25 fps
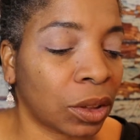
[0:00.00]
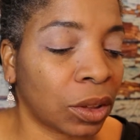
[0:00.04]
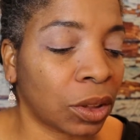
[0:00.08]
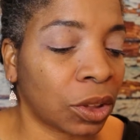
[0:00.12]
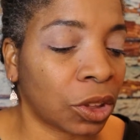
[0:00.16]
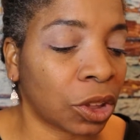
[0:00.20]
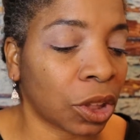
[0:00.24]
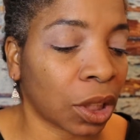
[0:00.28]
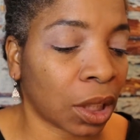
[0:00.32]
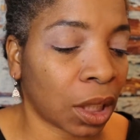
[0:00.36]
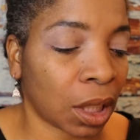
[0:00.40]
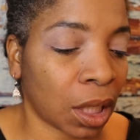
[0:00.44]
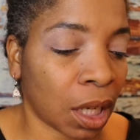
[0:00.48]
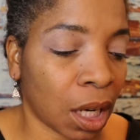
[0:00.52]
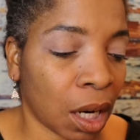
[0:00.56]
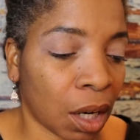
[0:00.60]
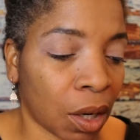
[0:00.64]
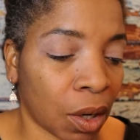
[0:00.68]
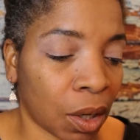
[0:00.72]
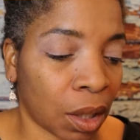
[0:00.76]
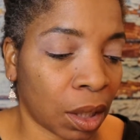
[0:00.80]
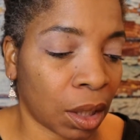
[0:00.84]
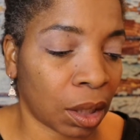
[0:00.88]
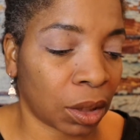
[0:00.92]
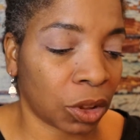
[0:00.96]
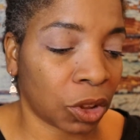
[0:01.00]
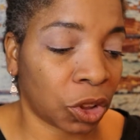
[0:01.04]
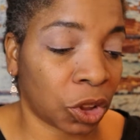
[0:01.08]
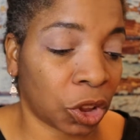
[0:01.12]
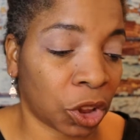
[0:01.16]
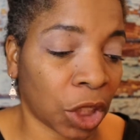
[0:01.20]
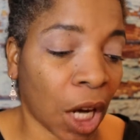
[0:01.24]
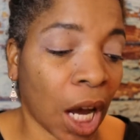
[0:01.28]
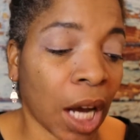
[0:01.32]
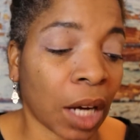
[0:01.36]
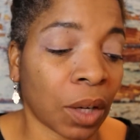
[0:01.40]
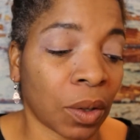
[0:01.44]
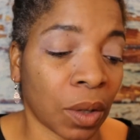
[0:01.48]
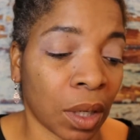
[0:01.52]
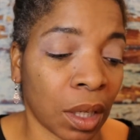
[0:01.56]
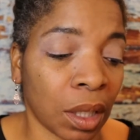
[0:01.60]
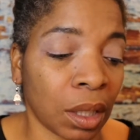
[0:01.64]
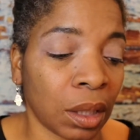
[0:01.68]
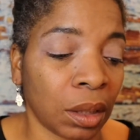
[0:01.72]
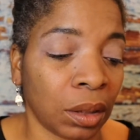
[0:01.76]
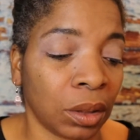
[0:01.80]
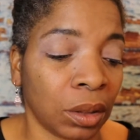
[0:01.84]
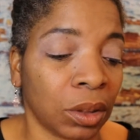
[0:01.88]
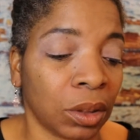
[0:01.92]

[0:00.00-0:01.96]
Chakra,